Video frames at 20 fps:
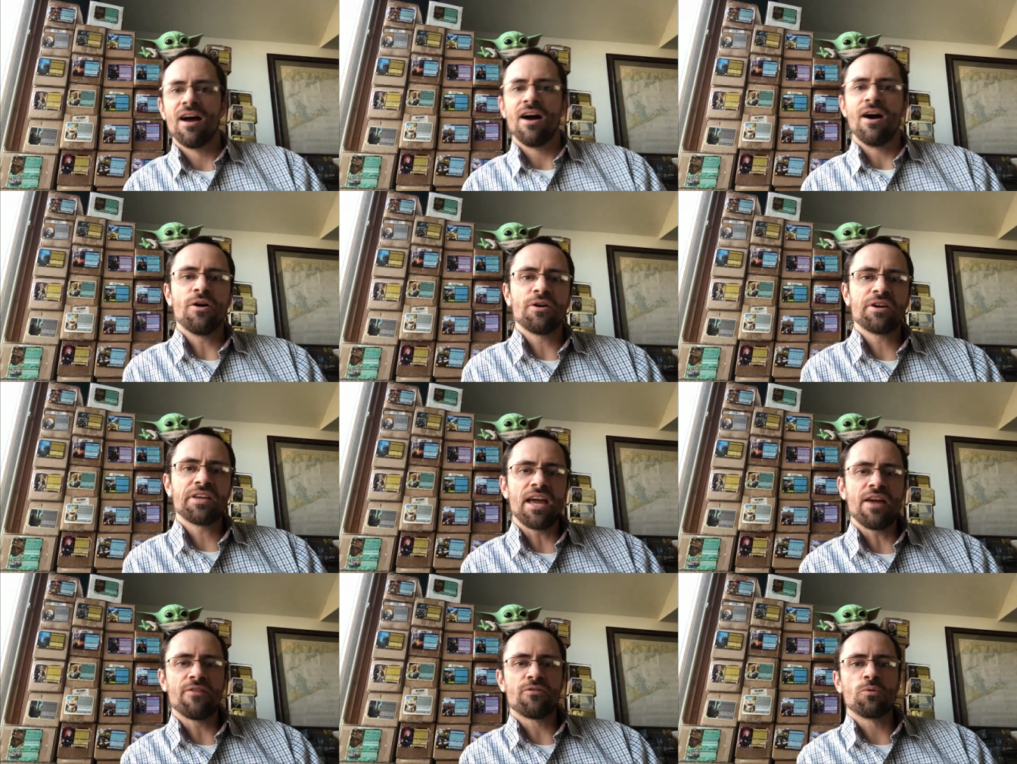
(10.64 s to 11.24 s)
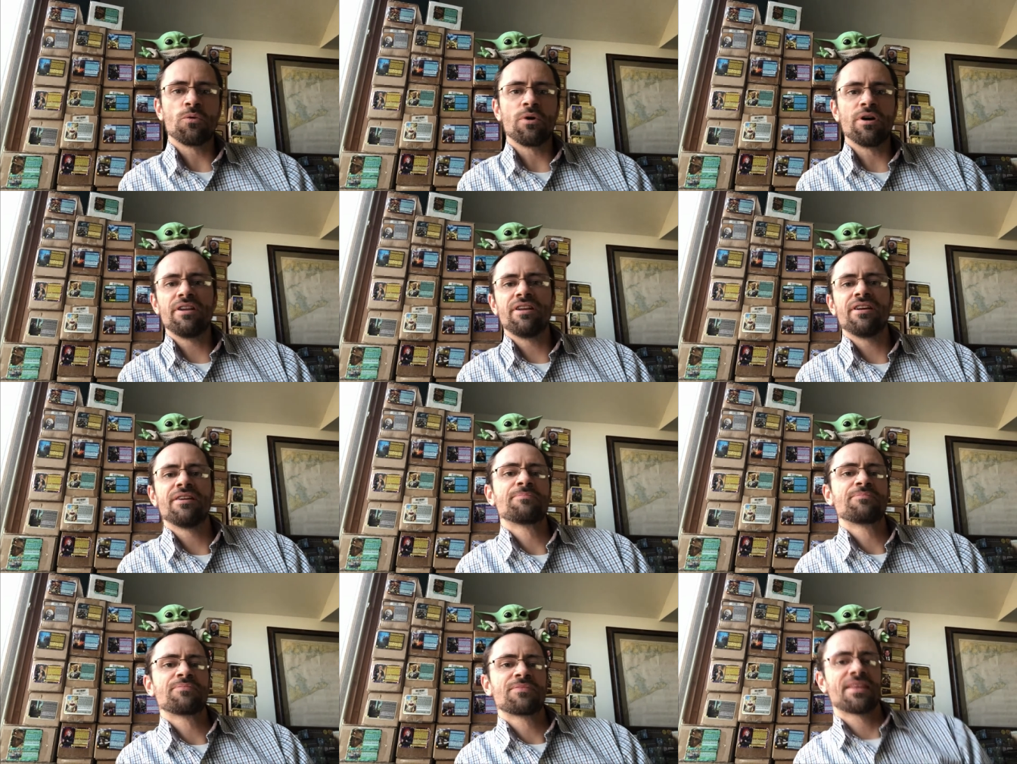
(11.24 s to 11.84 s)
Okay, everyone.
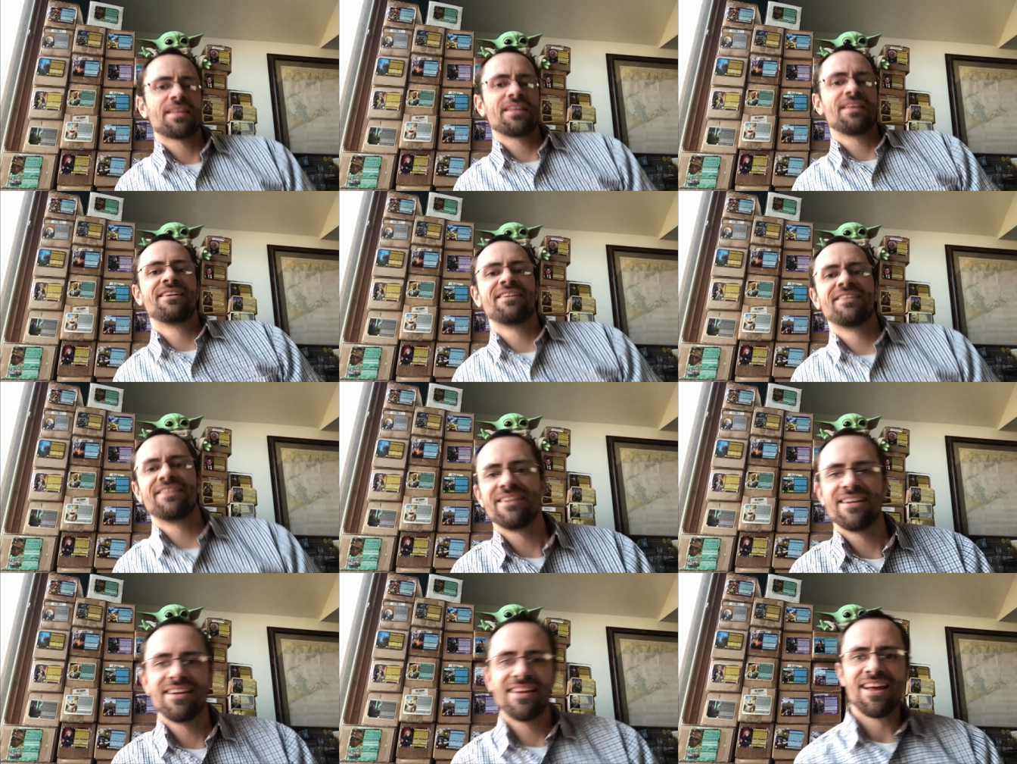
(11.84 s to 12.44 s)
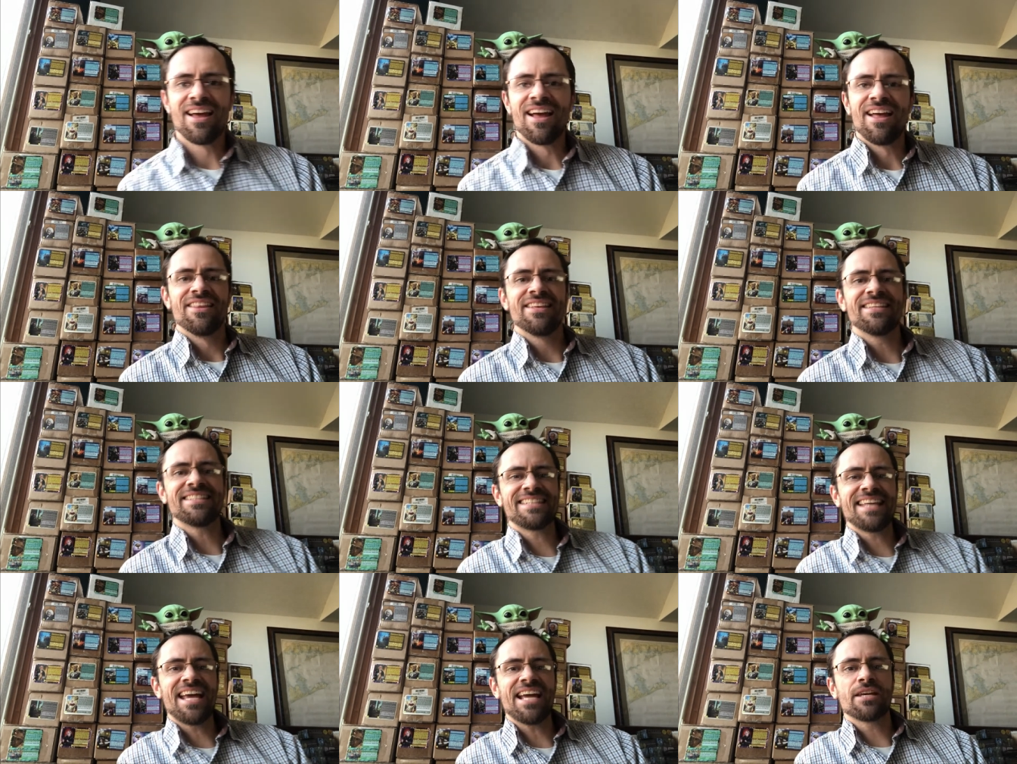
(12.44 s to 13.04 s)
This
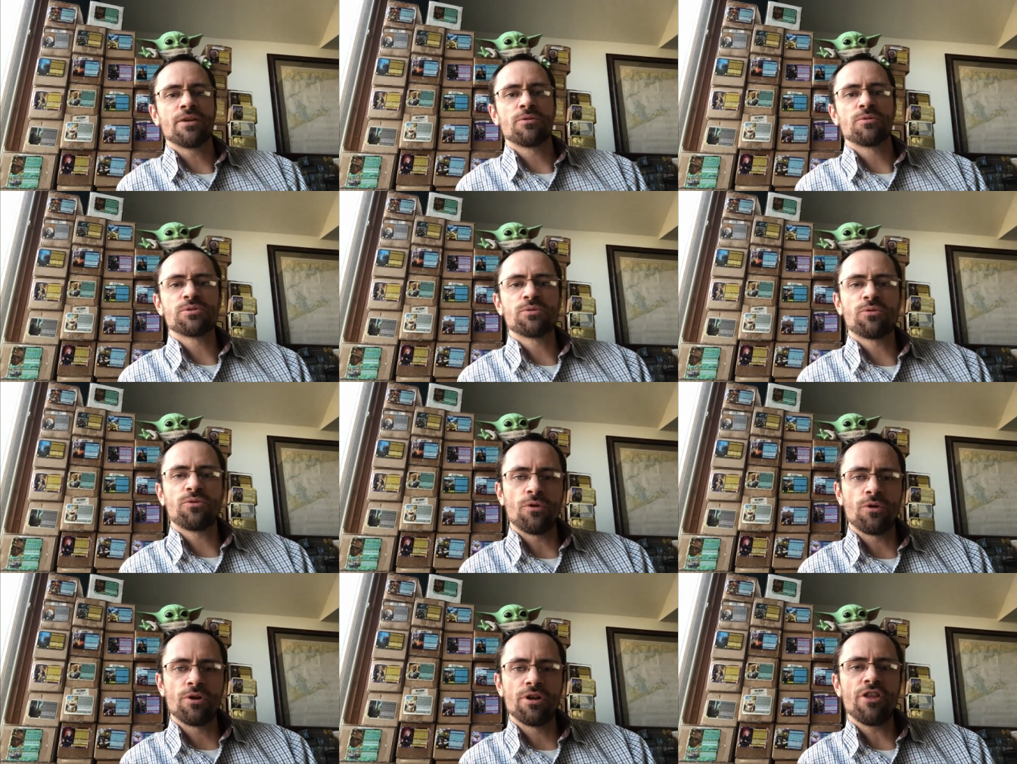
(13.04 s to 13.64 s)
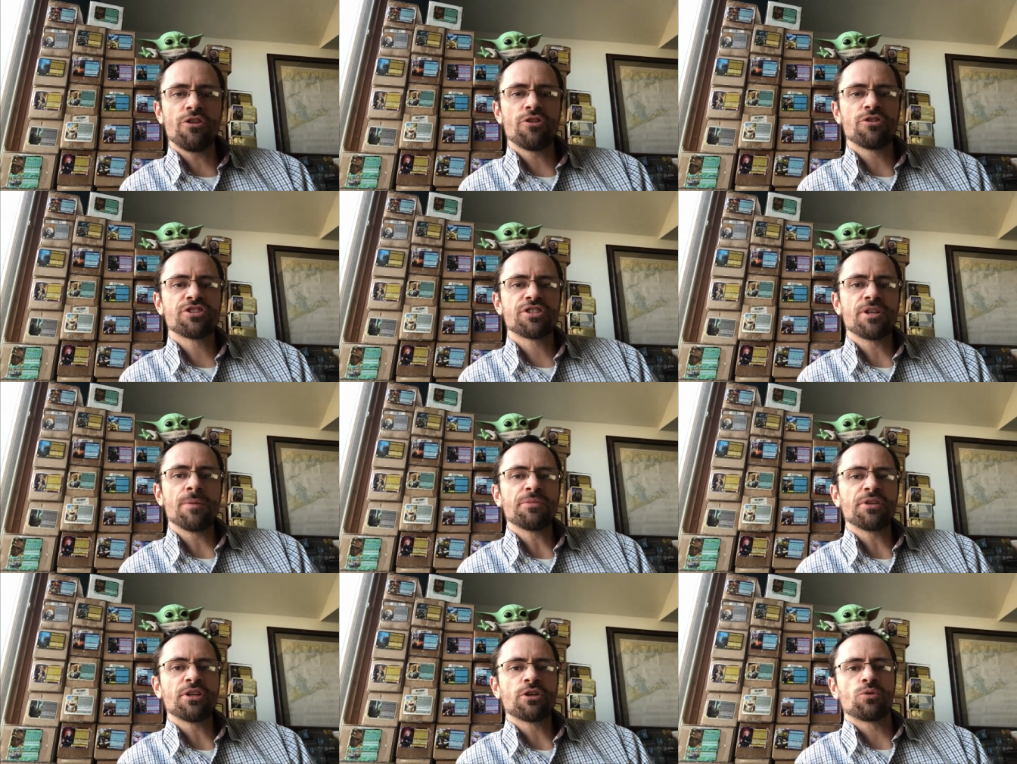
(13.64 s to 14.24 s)
is Zach Edwards for another
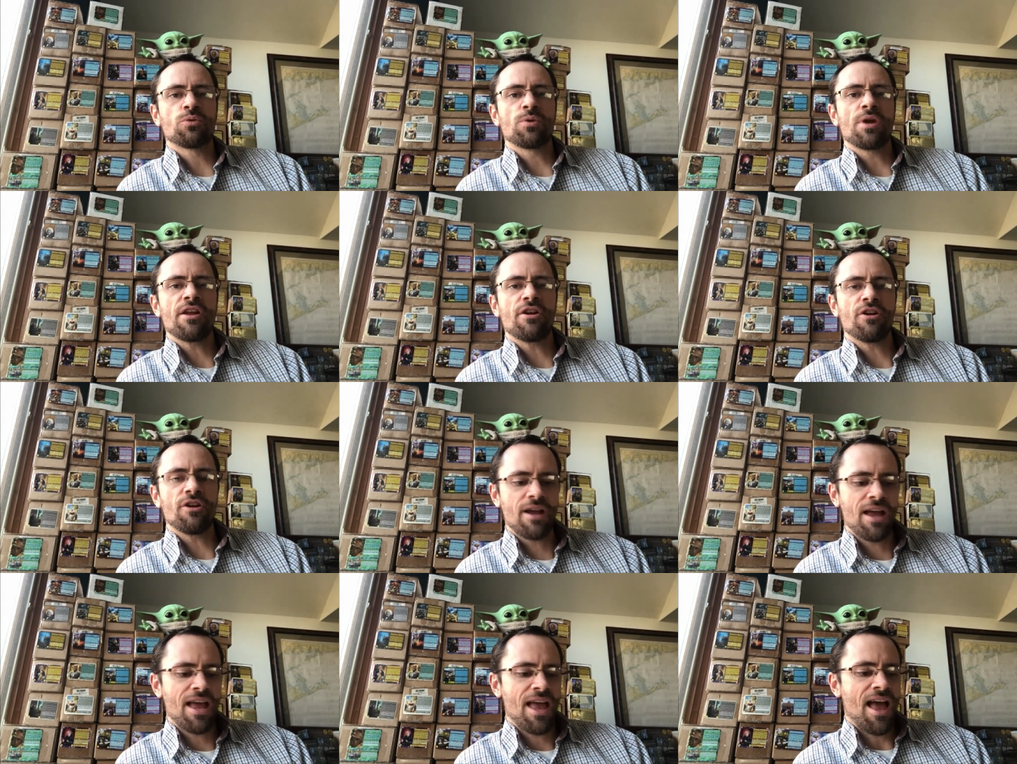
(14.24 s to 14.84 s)
Stump the Creator.